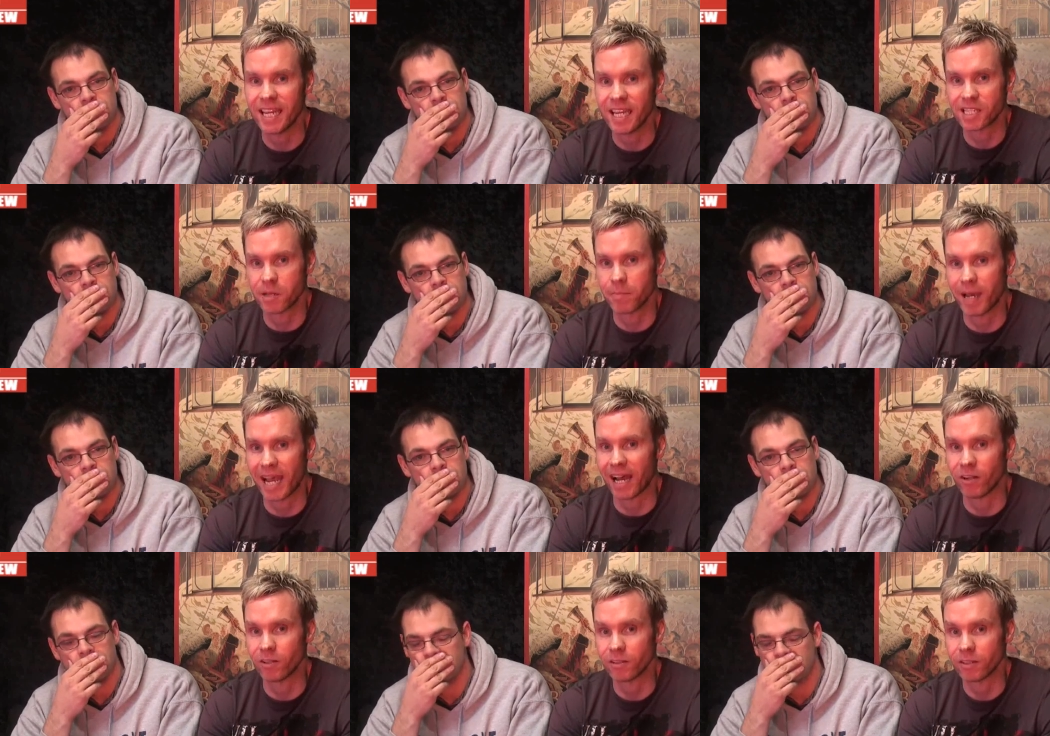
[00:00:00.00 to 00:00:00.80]
Speaker 1: is
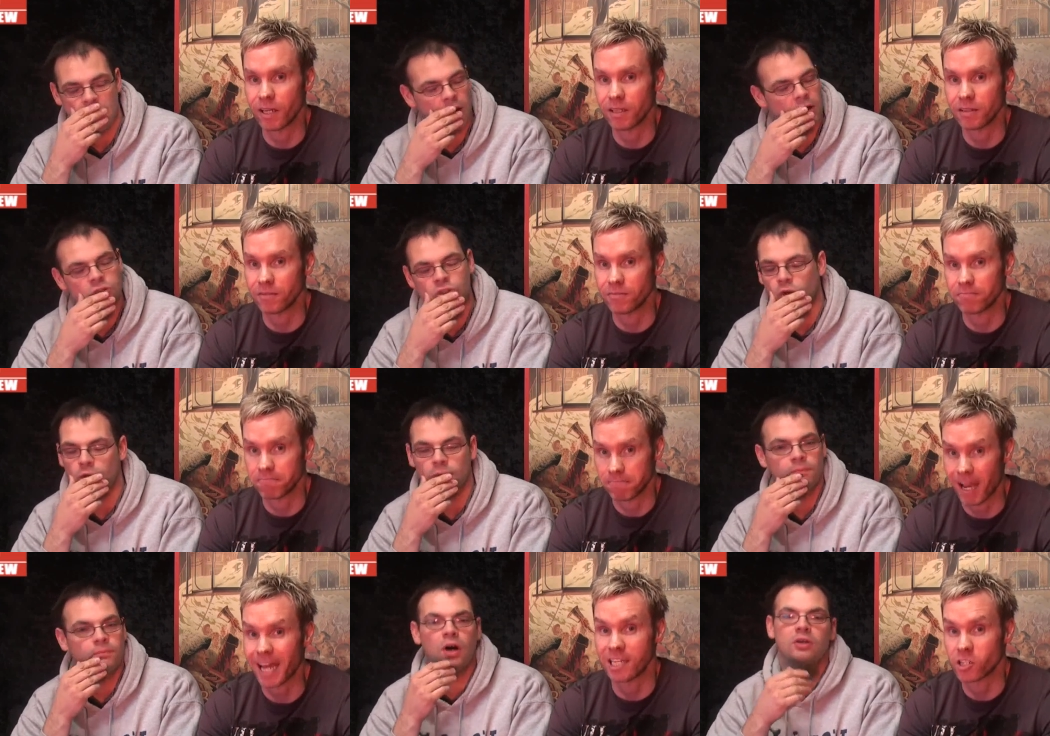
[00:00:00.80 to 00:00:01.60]
about. Not at all.
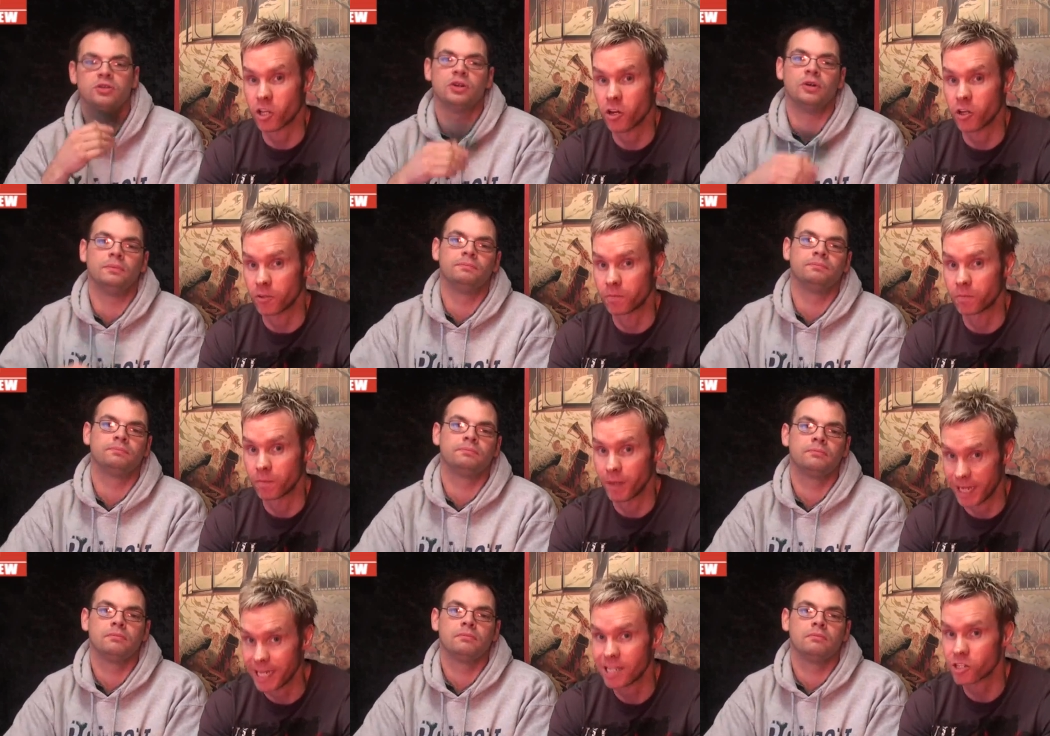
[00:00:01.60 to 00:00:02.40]
And not it's good. All.
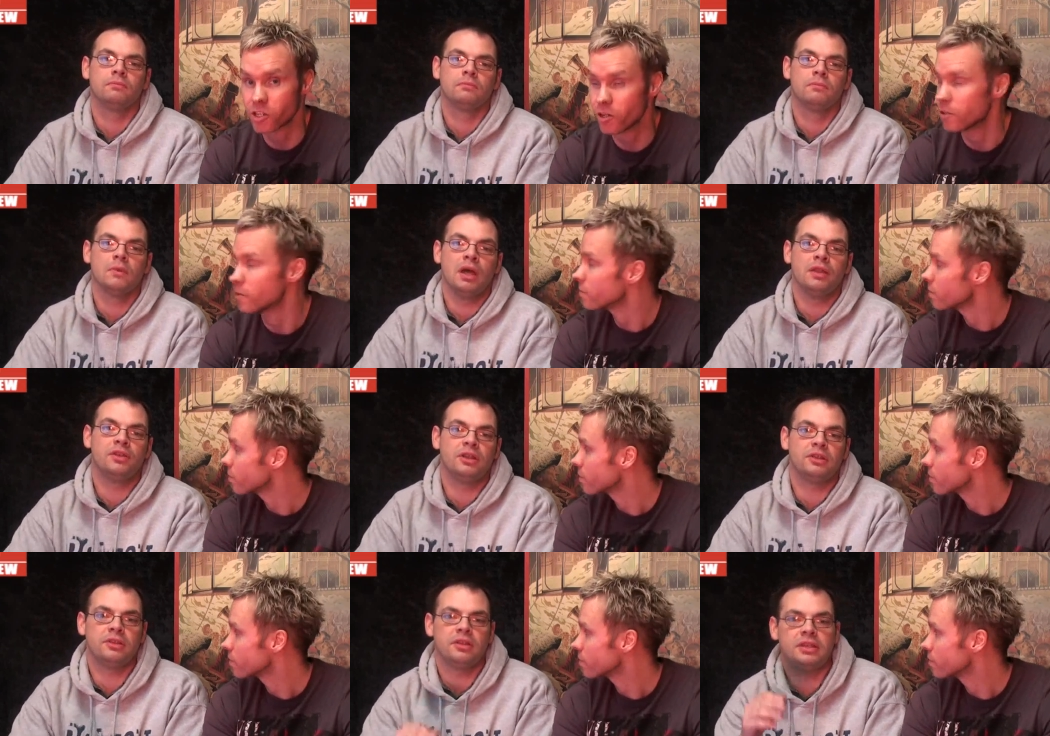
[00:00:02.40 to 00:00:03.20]
It is
Speaker 2: good. The,
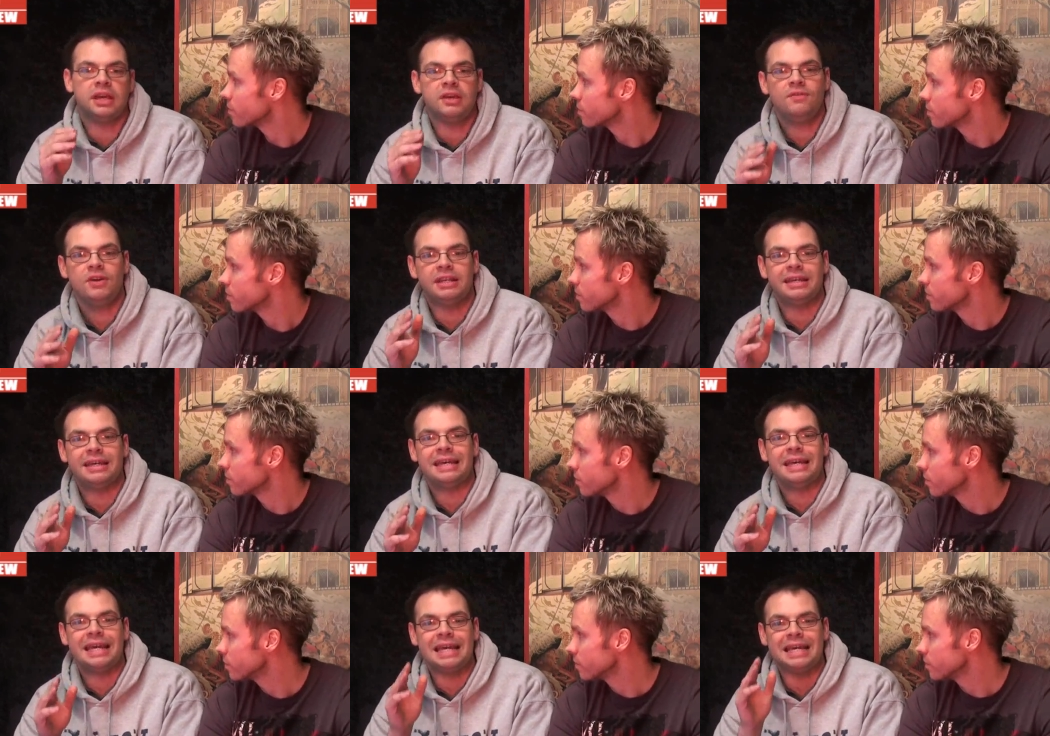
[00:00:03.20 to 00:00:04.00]
the
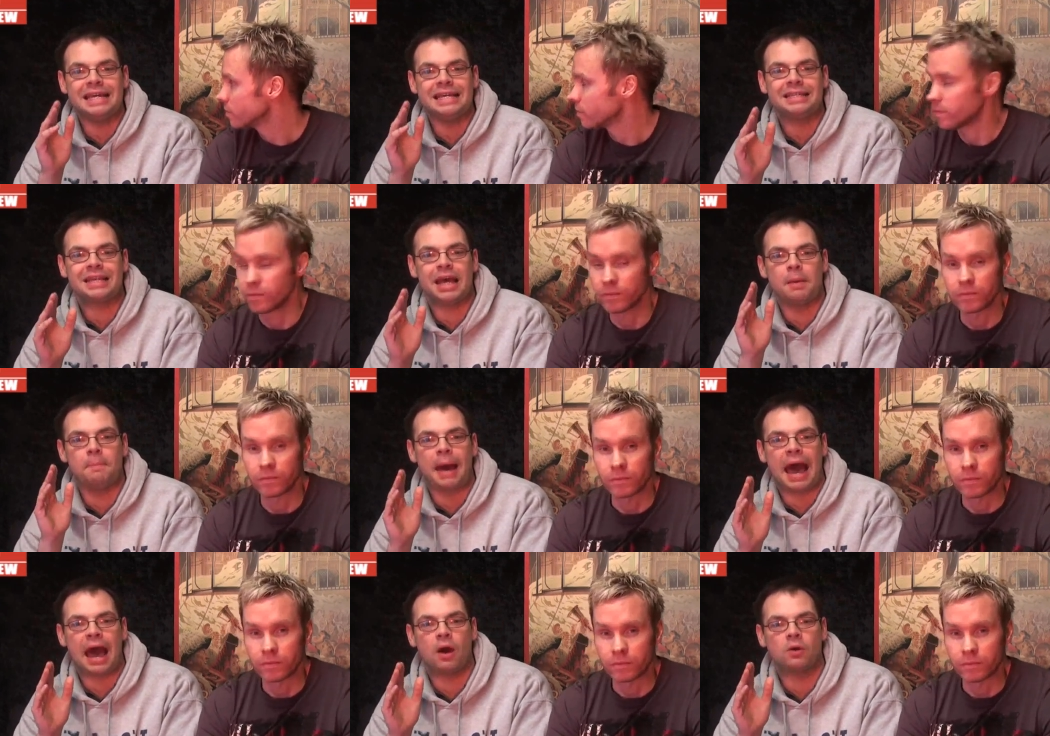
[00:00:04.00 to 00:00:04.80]
DVD is
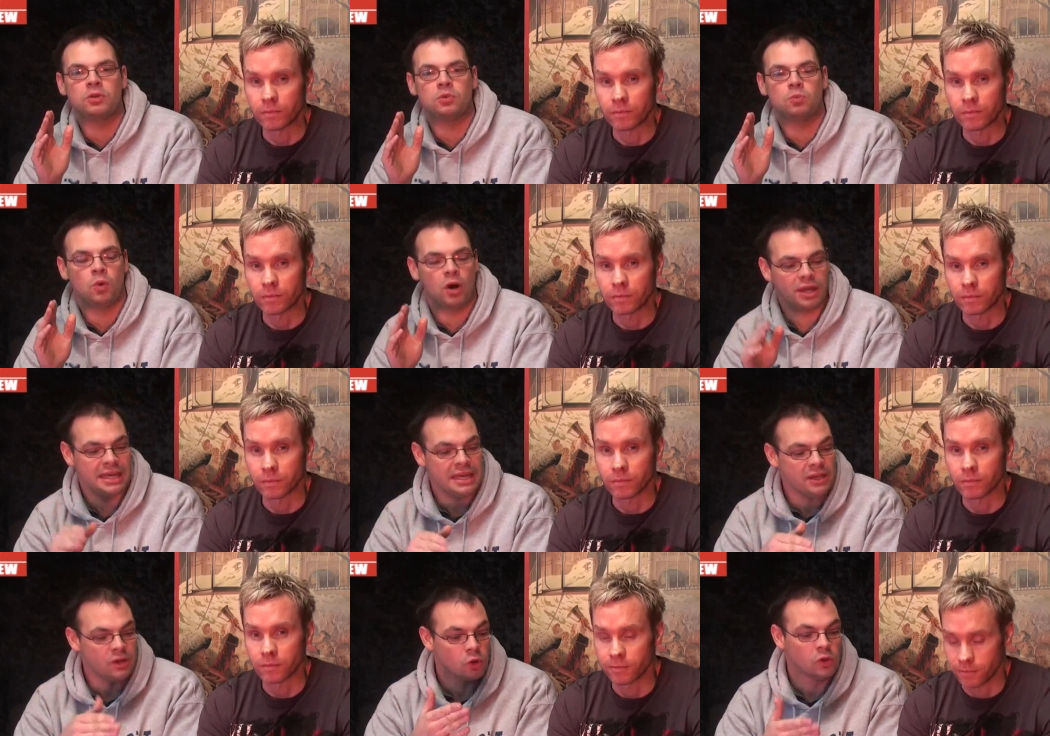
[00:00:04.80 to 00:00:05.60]
about what he
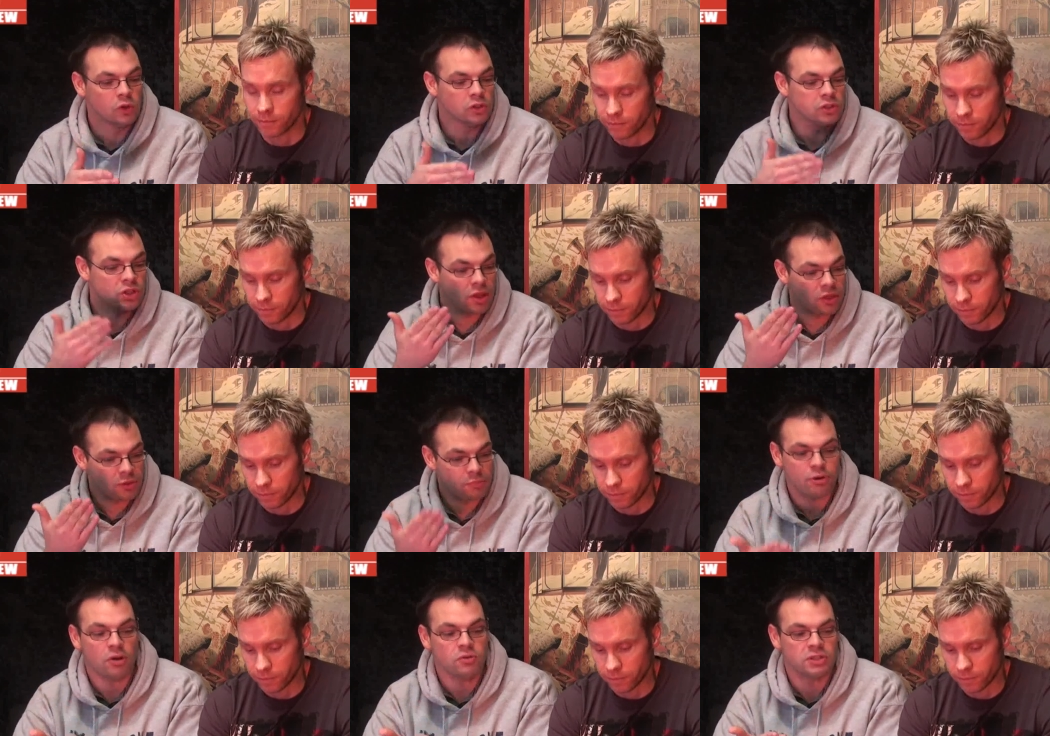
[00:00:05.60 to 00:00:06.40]
calls the
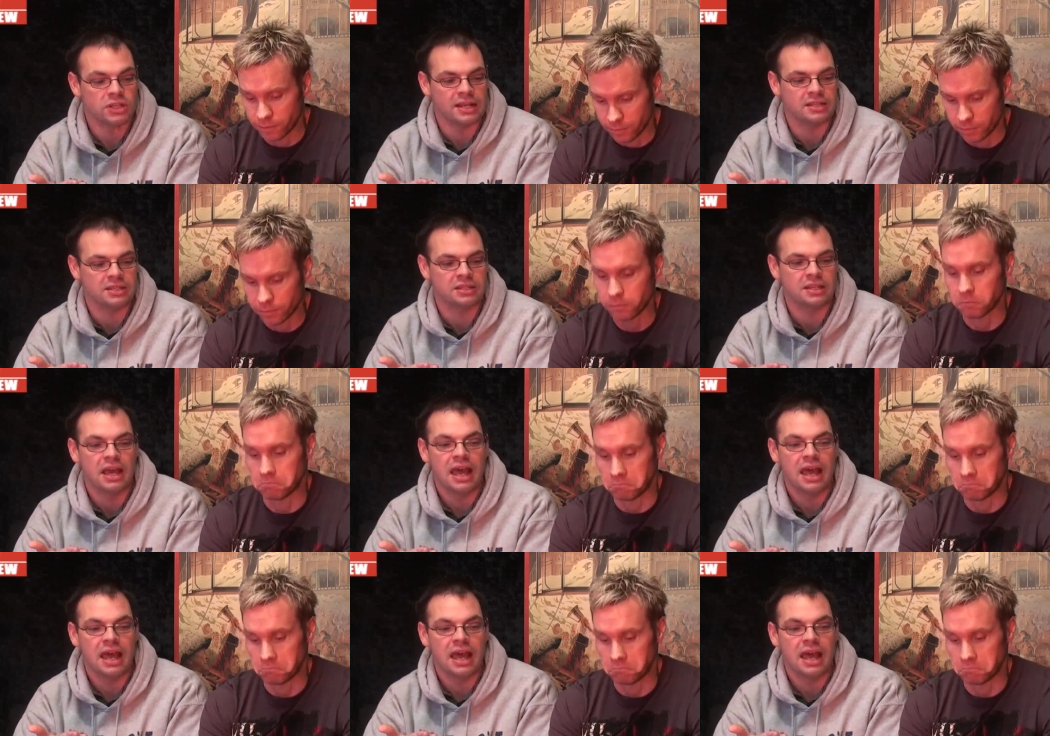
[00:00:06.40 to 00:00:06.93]
process.